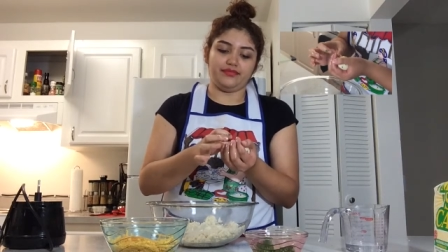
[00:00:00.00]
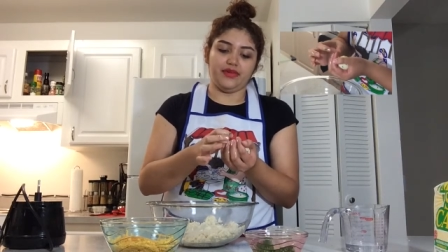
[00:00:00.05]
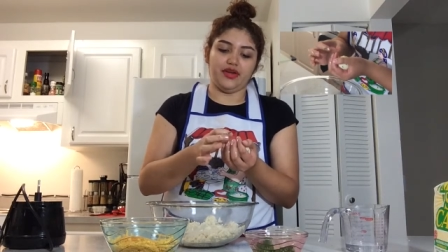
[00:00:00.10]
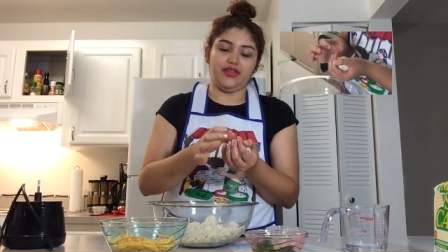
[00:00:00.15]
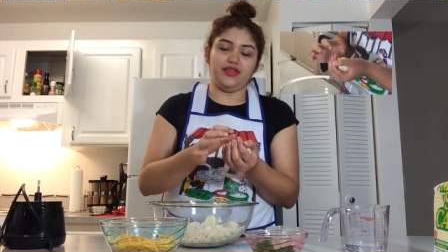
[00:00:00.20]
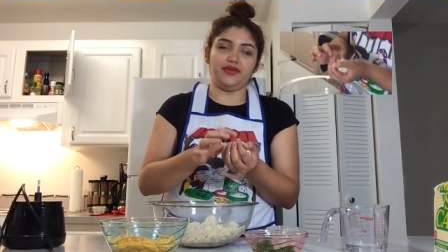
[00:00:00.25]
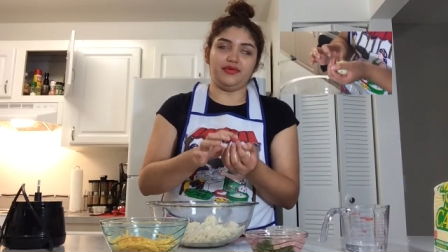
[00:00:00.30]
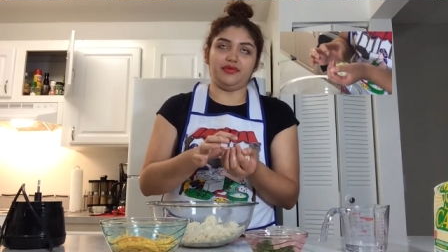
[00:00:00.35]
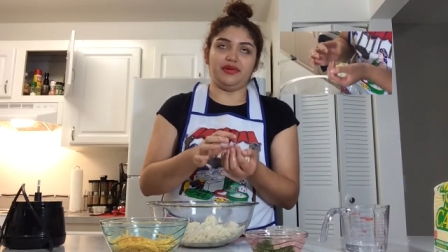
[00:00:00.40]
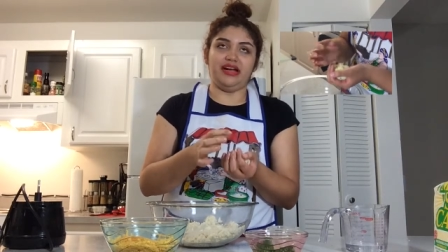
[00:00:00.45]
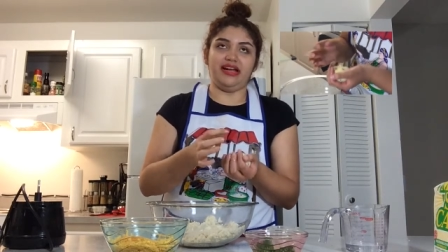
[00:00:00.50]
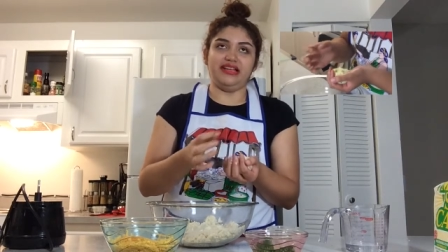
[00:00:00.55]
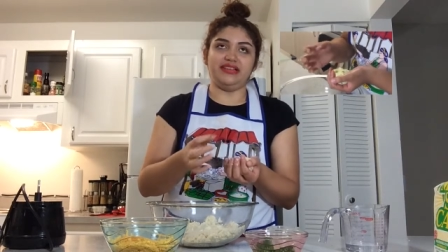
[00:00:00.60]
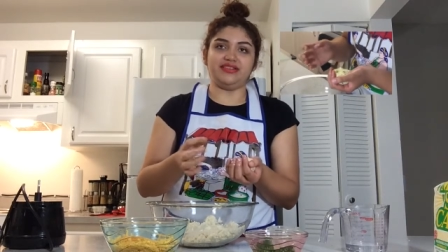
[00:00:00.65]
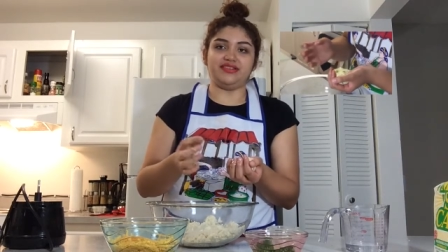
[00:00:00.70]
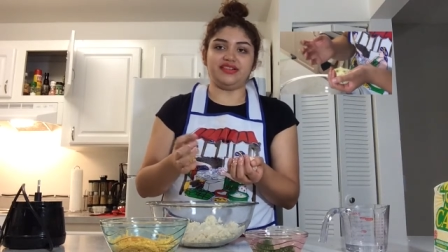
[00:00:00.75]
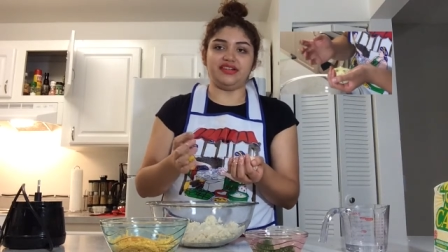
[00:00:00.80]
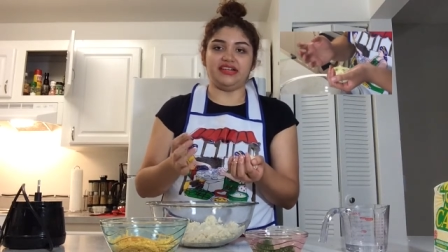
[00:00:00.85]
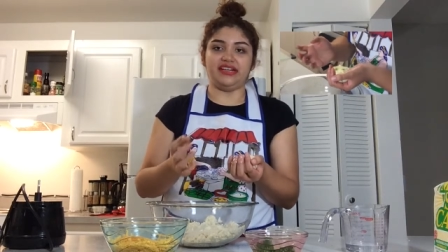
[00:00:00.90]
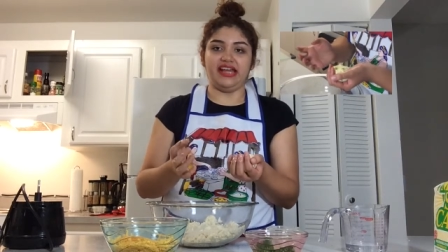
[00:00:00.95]

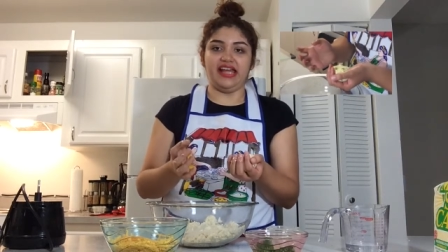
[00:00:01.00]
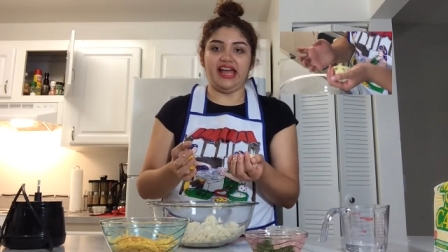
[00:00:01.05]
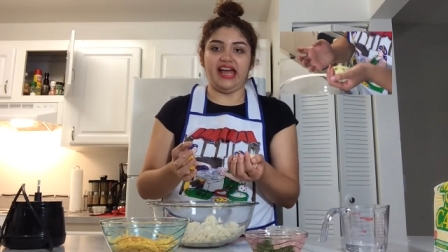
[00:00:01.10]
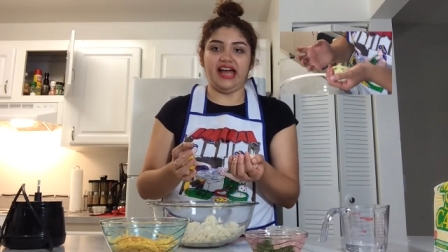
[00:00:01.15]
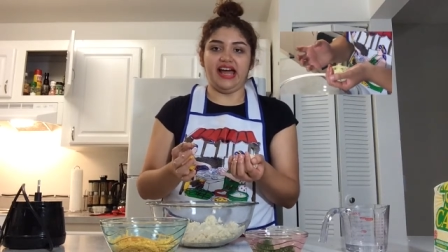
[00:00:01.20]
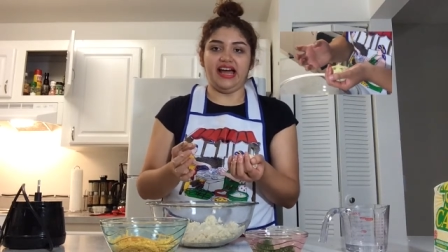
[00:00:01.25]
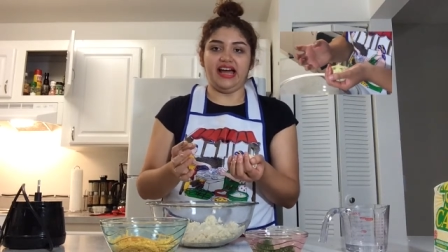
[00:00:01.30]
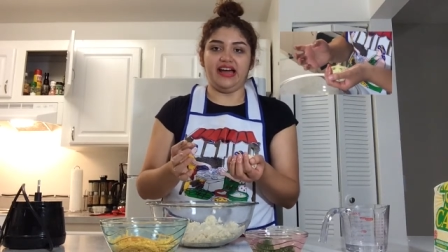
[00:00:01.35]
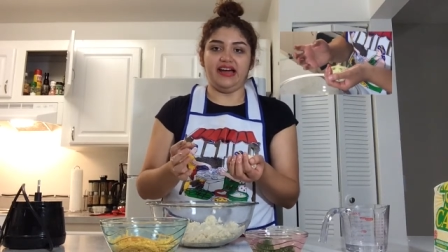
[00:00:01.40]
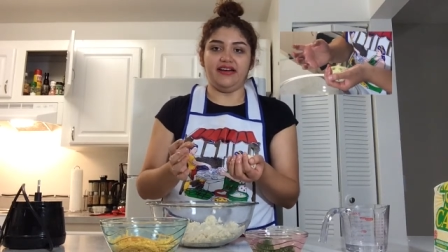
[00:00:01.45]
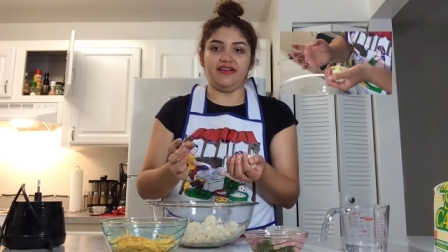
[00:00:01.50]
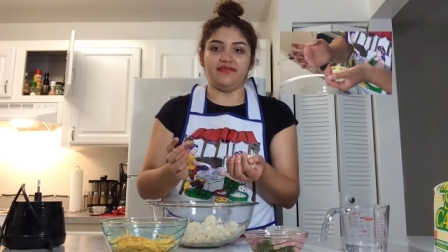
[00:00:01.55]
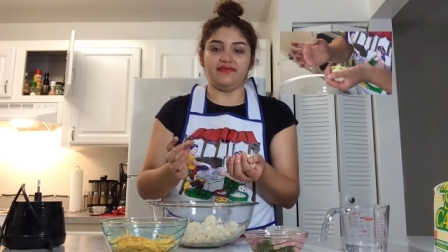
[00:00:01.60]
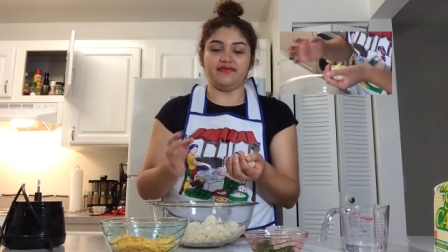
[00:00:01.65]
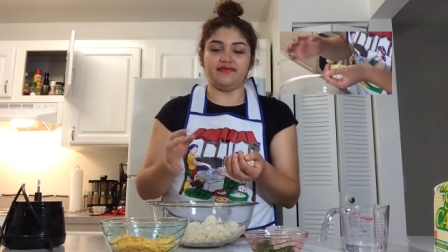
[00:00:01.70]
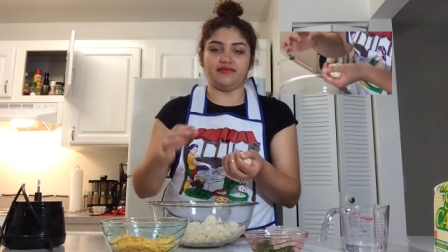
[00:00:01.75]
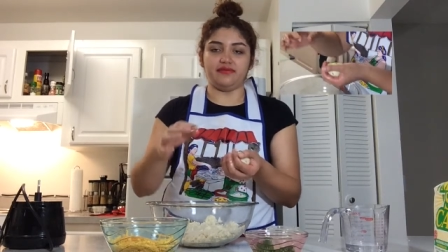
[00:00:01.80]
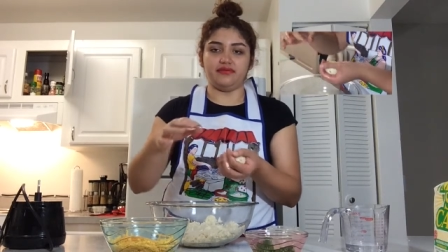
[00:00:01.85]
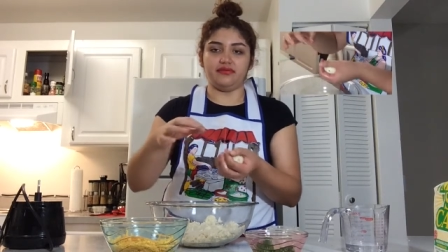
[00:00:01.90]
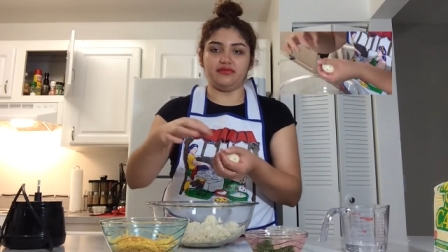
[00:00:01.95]
Otherwise you're gonna have
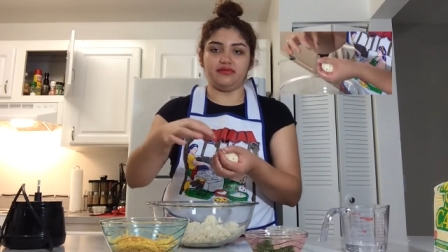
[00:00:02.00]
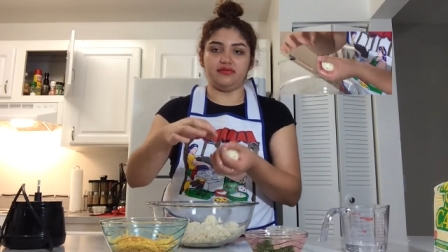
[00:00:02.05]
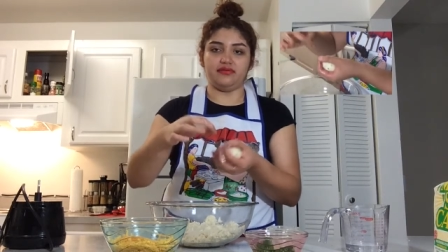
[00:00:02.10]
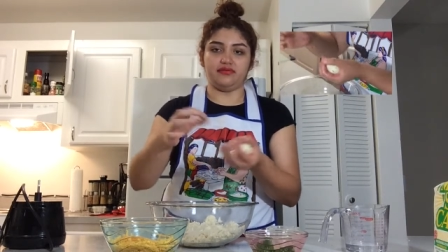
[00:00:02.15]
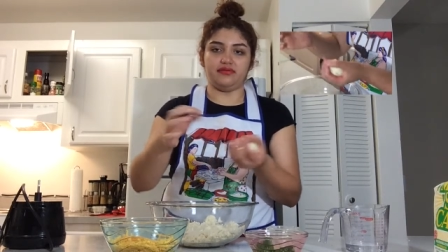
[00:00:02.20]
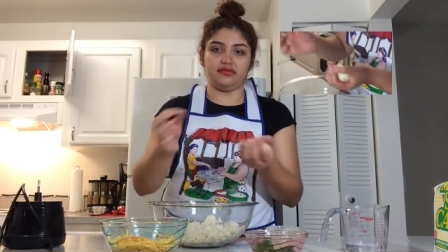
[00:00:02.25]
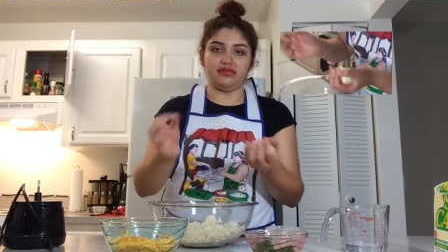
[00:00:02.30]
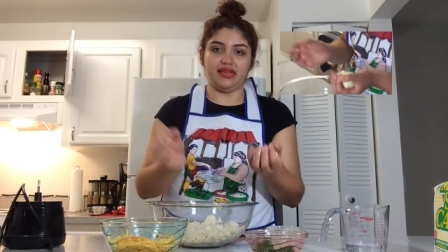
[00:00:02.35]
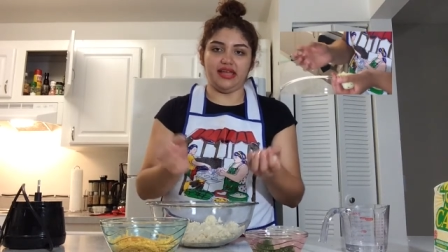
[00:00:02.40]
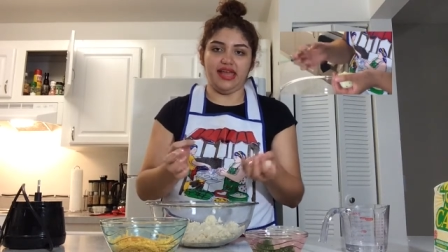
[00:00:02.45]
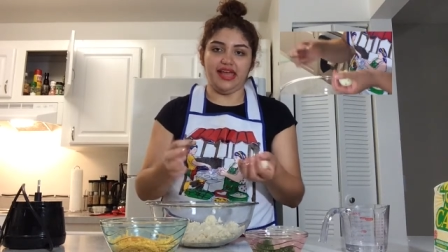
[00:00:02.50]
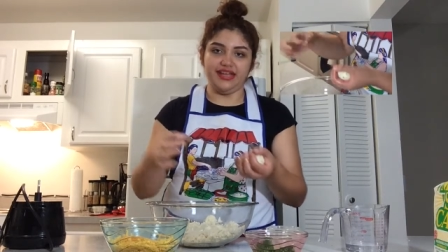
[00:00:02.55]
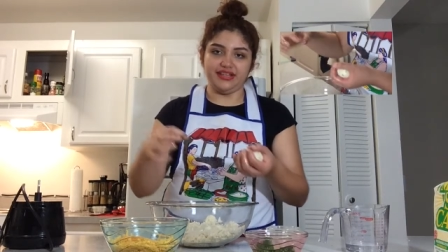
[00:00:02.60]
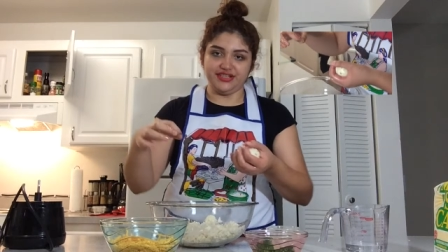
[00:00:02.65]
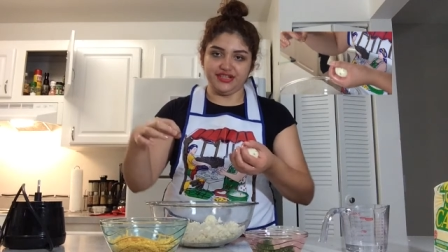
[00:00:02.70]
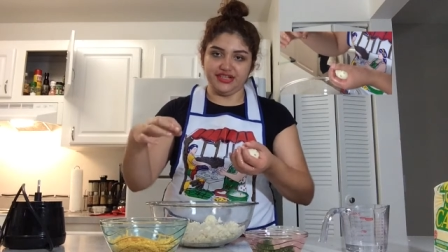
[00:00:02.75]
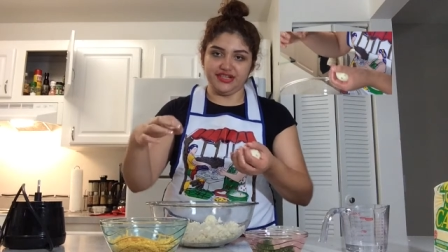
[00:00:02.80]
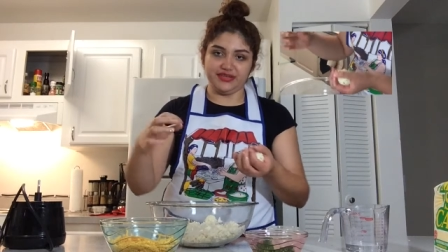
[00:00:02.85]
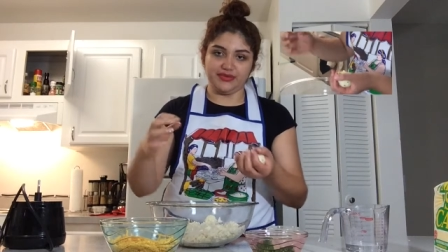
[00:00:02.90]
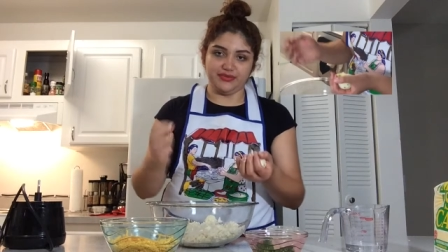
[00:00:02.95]

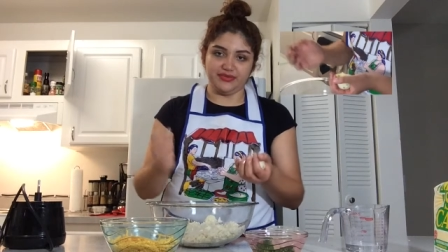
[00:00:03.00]
edges